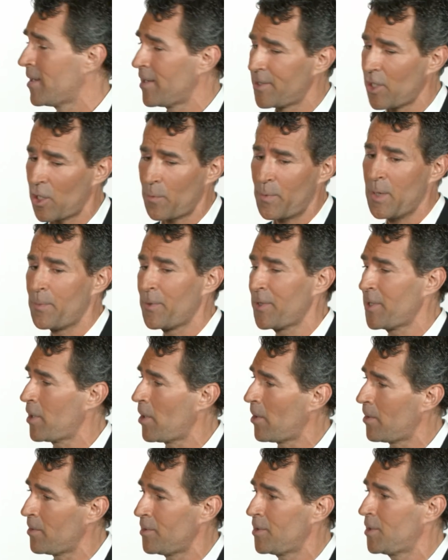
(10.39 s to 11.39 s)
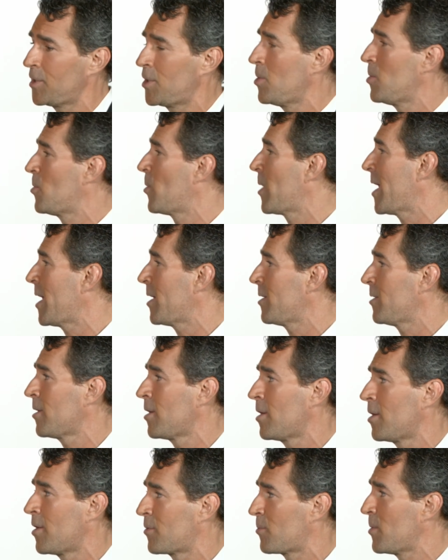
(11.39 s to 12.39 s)
there are people that earn $2 grand,
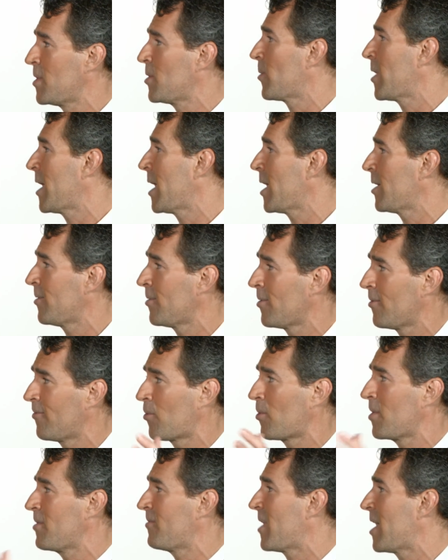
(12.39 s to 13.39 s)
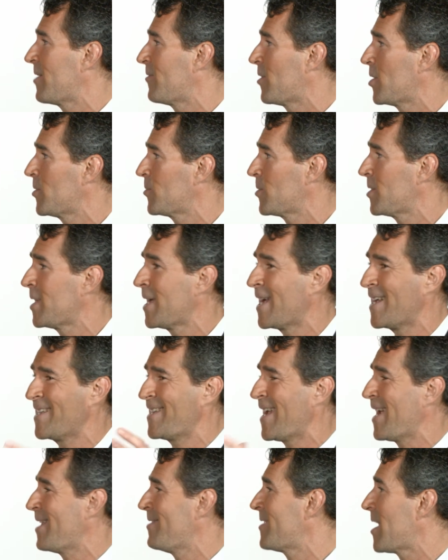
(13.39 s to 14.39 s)
$3 grand, $4,500,
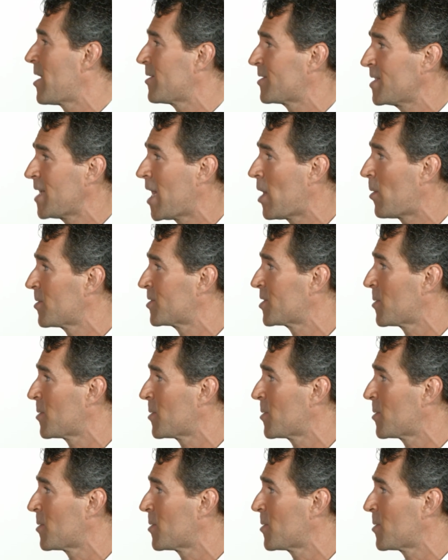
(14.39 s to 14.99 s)
$10,000 a